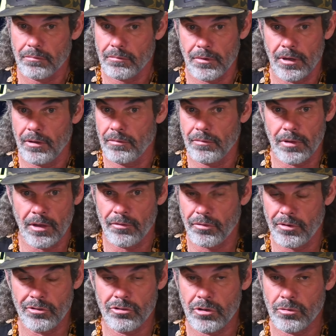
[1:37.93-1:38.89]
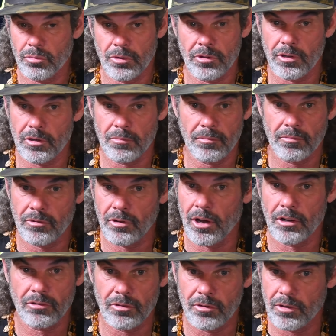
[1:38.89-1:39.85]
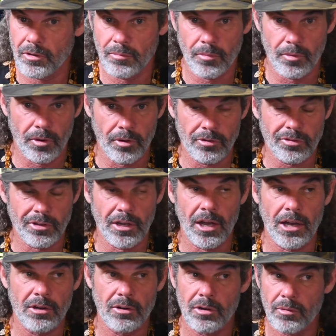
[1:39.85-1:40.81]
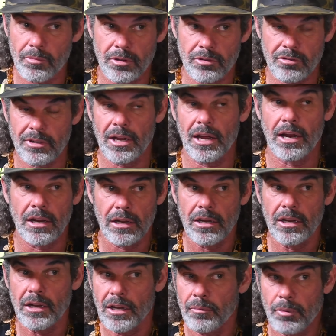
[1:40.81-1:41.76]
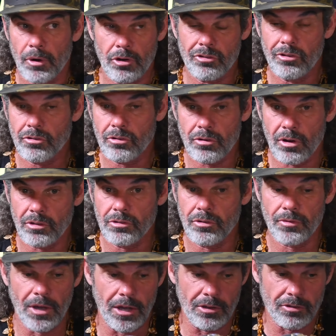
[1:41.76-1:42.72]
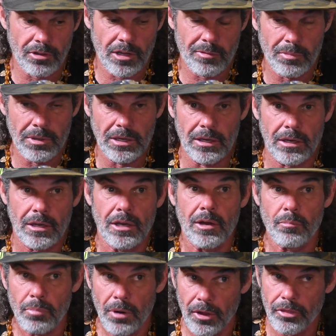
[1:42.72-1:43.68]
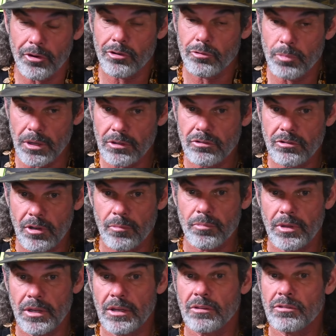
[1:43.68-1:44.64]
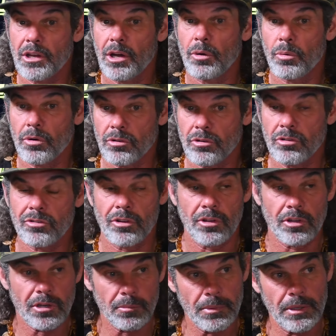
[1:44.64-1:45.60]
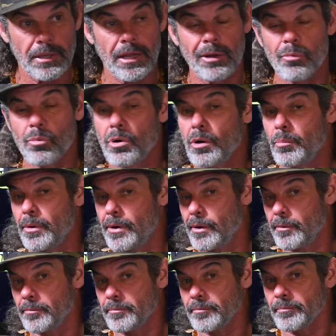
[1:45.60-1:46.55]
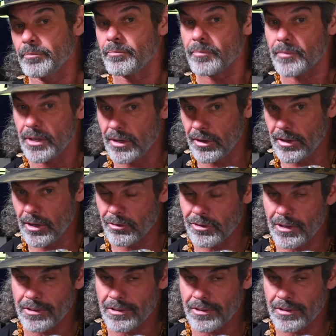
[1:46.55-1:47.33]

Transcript: I have friendships with them, talk to them, always say hi to them, this and that. Barcia's an aggressive guy. He's like me, but there's been some things that were just a little bit like, whoa, bro. That's